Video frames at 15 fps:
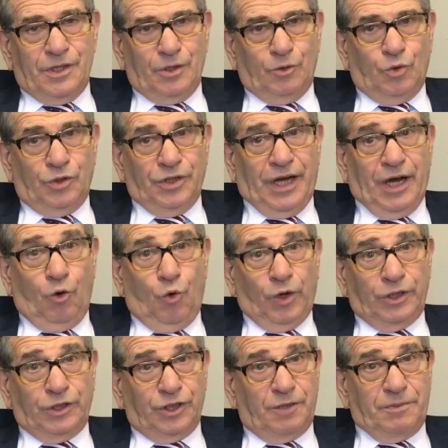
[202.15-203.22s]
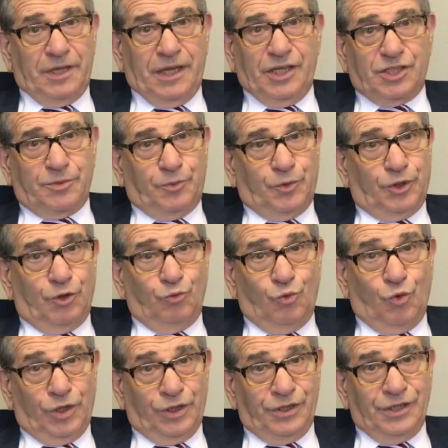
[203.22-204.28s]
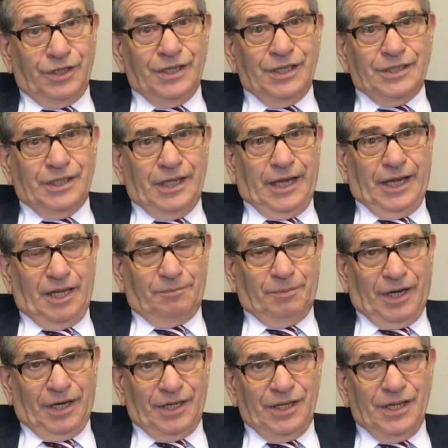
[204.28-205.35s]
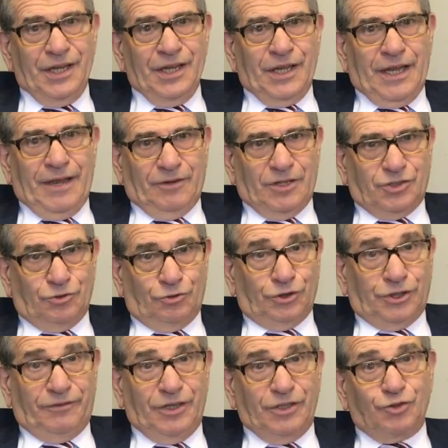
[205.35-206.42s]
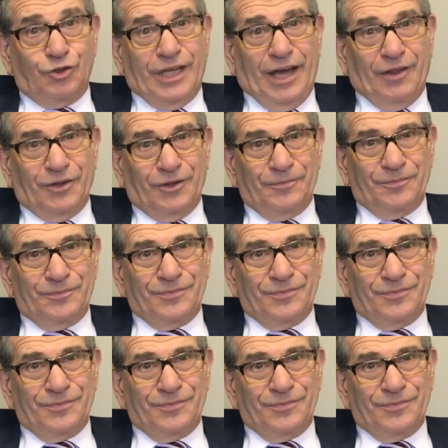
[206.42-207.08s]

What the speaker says: There will not ordinarily be any support awarded to anybody if you're still living together.